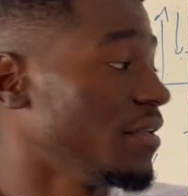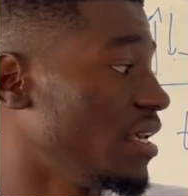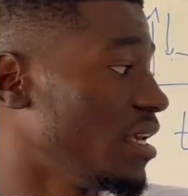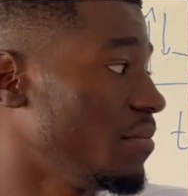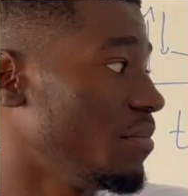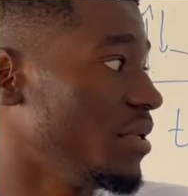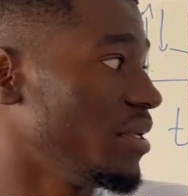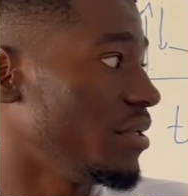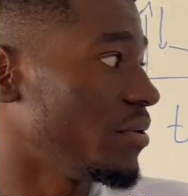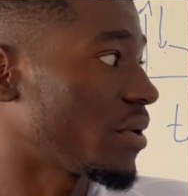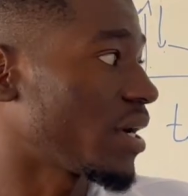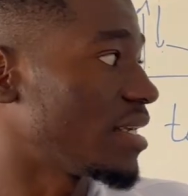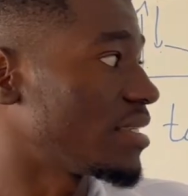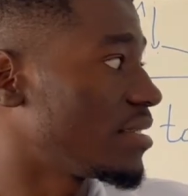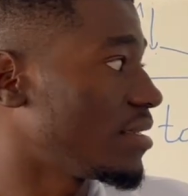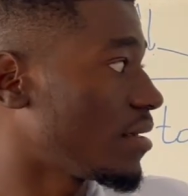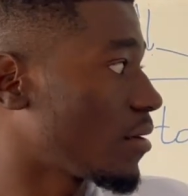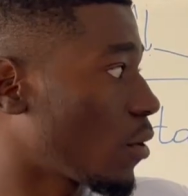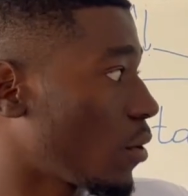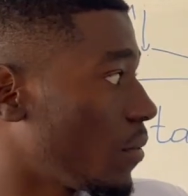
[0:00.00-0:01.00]
You can say
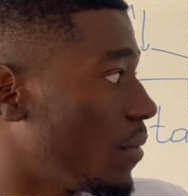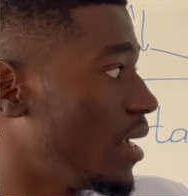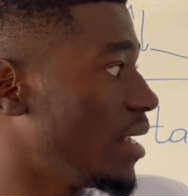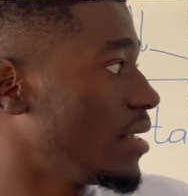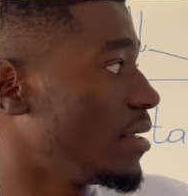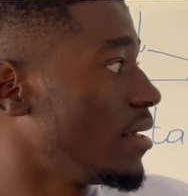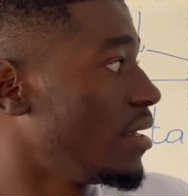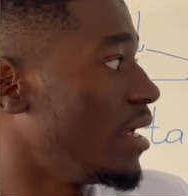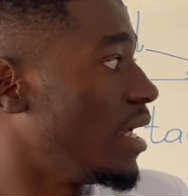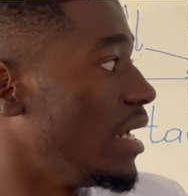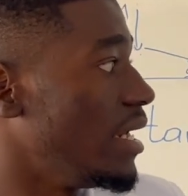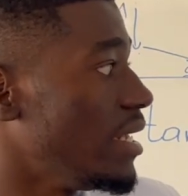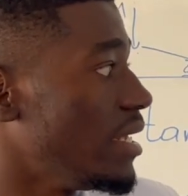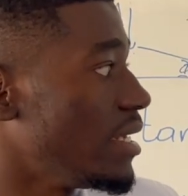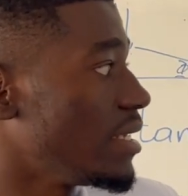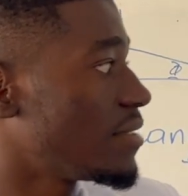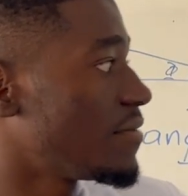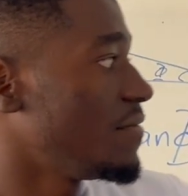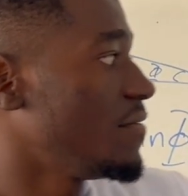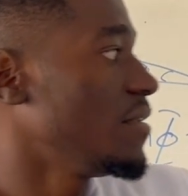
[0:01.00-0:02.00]
current leads
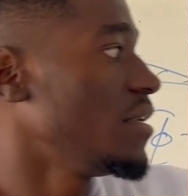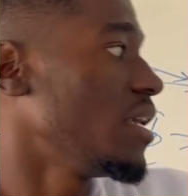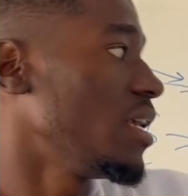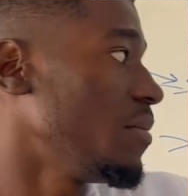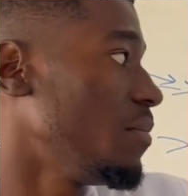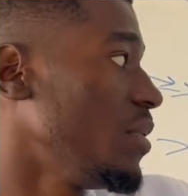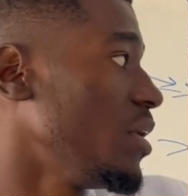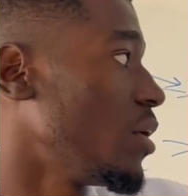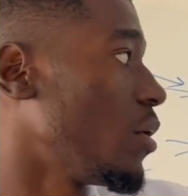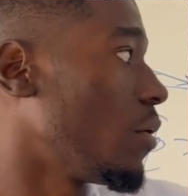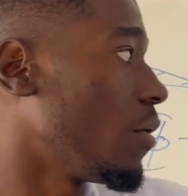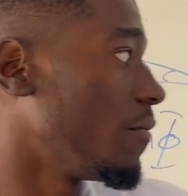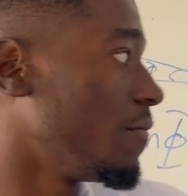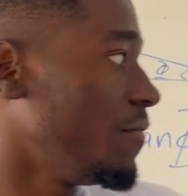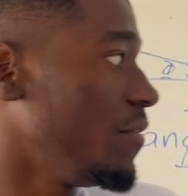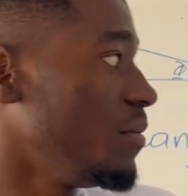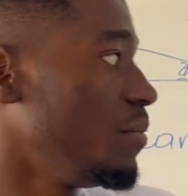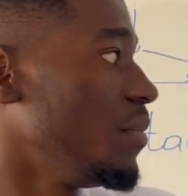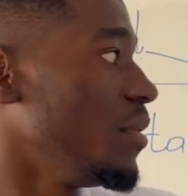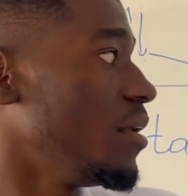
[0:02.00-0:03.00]
VAB or
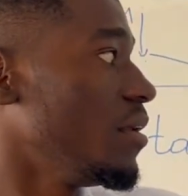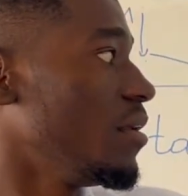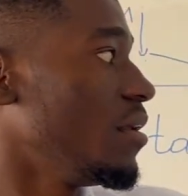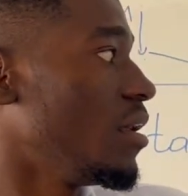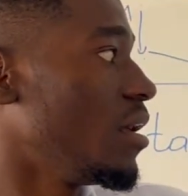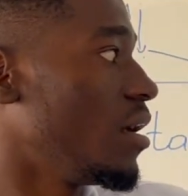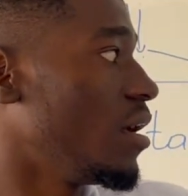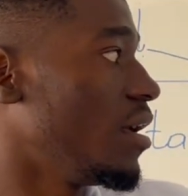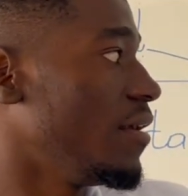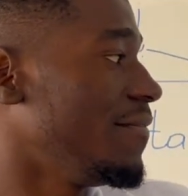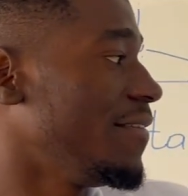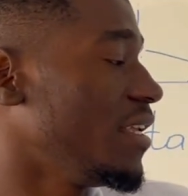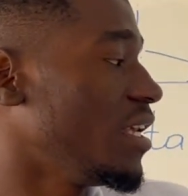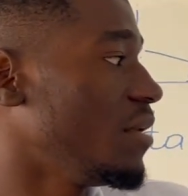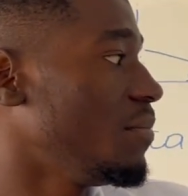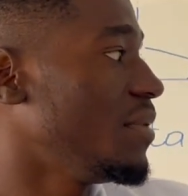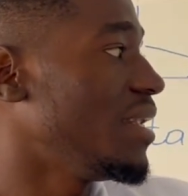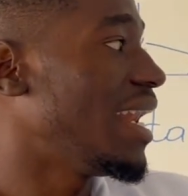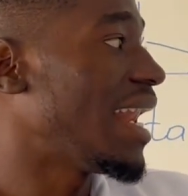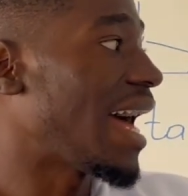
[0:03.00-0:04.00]

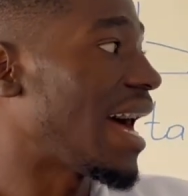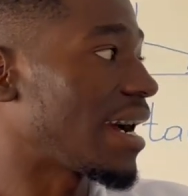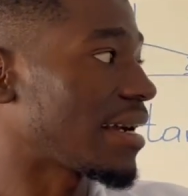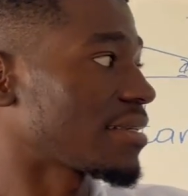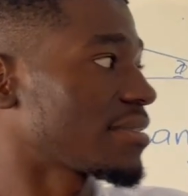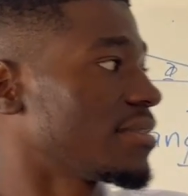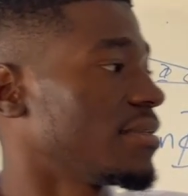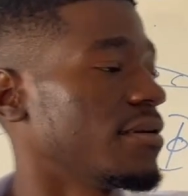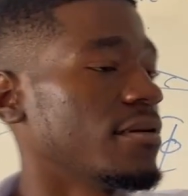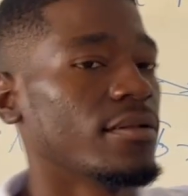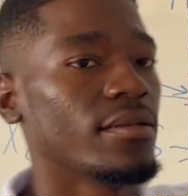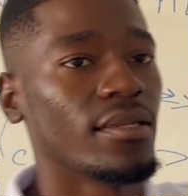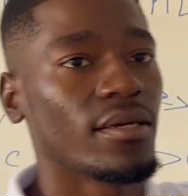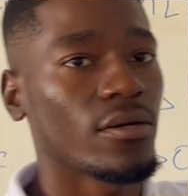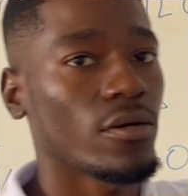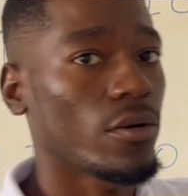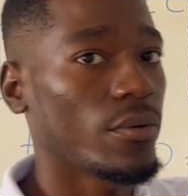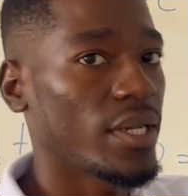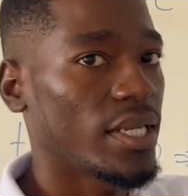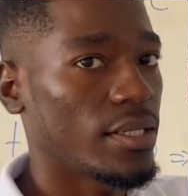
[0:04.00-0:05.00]
VAB lags the
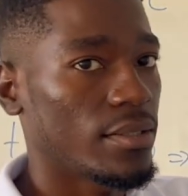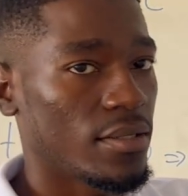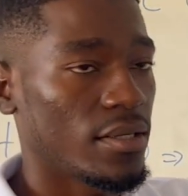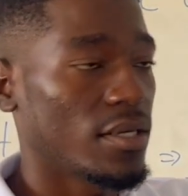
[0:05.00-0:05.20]
current.